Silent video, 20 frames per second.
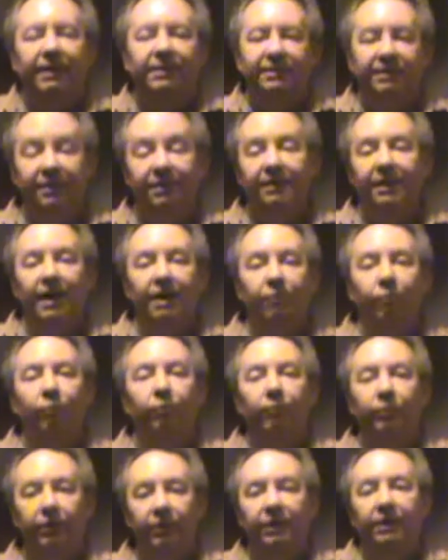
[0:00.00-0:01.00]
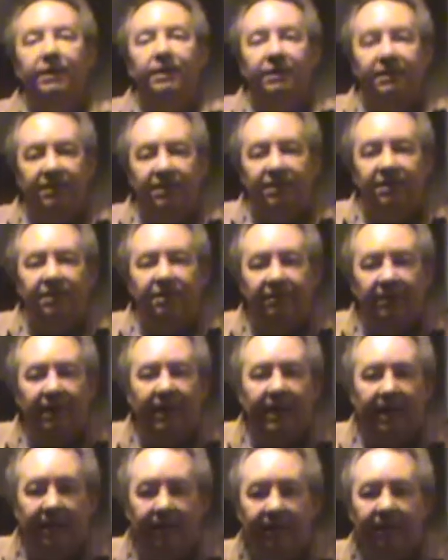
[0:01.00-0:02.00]
and today we're really going to see
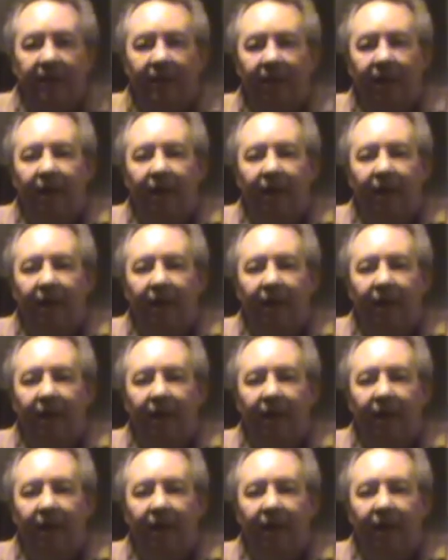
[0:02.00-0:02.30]
that